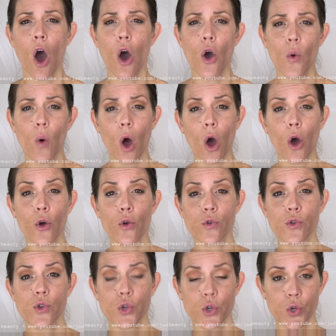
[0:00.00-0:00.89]

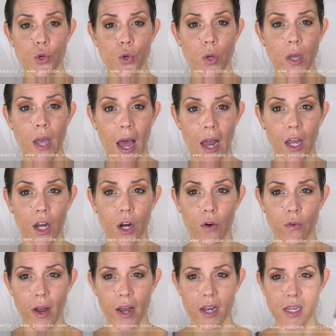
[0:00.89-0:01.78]
002 Color
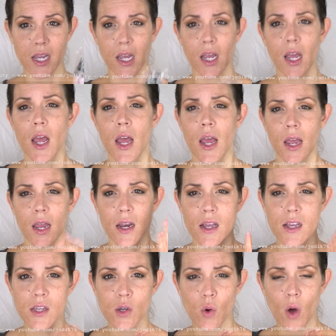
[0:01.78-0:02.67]
Correcting.
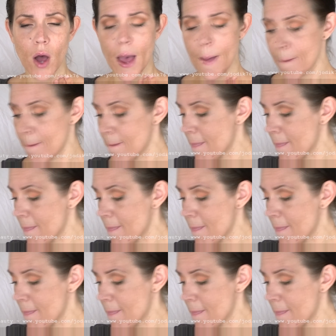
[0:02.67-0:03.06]
It is quite